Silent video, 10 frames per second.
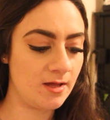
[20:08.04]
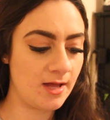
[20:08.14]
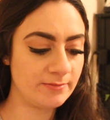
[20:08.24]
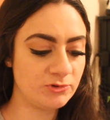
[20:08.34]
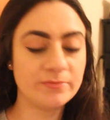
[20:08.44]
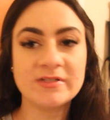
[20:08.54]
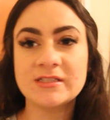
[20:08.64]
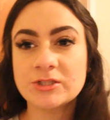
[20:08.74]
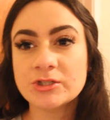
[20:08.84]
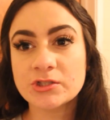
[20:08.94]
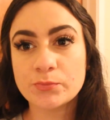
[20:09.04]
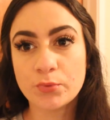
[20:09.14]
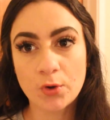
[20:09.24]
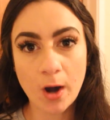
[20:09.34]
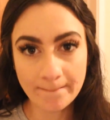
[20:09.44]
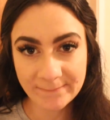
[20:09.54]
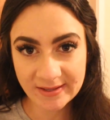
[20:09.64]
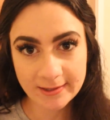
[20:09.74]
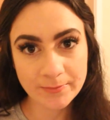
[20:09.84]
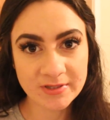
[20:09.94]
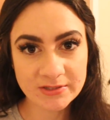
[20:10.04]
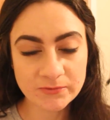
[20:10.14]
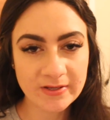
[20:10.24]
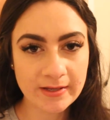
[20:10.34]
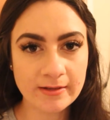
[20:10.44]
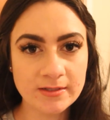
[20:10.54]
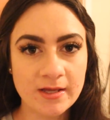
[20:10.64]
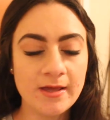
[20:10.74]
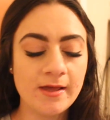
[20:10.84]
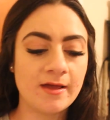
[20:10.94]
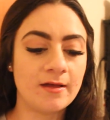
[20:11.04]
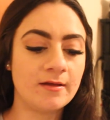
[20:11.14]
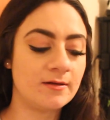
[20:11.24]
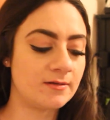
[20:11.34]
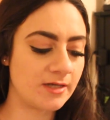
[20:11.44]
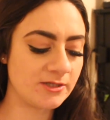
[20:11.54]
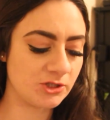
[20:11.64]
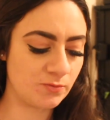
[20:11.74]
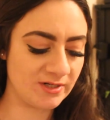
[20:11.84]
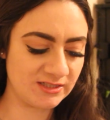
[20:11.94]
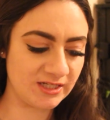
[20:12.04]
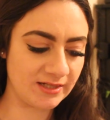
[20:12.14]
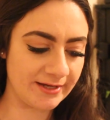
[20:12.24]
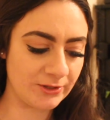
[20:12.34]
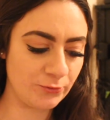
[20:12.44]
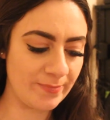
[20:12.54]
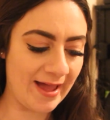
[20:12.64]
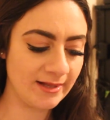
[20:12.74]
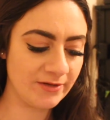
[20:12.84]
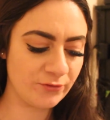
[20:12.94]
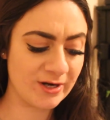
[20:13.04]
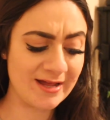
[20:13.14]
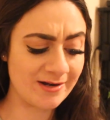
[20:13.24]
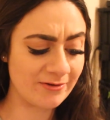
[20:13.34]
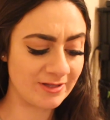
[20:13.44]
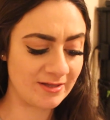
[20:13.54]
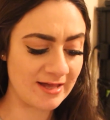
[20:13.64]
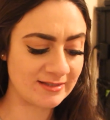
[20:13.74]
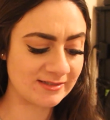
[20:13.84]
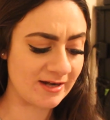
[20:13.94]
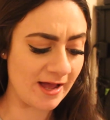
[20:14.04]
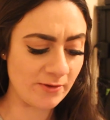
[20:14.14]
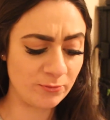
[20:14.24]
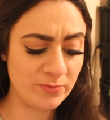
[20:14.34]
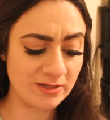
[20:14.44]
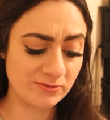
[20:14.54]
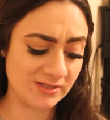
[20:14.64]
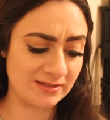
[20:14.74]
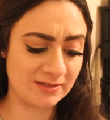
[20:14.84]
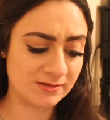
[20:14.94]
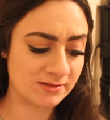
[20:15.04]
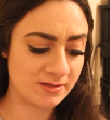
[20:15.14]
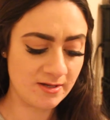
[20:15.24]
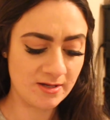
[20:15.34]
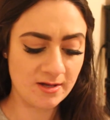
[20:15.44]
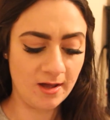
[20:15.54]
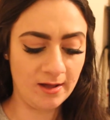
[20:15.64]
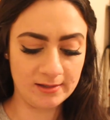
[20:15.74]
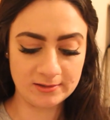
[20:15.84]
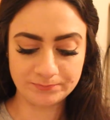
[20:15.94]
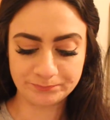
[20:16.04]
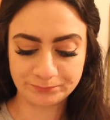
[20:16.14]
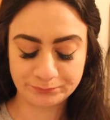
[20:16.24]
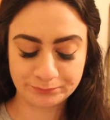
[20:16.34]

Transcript: I'm doing my sister's prom makeup this weekend, and I just wanted to get like a new palette for it, and I really like this, and I will be using this um,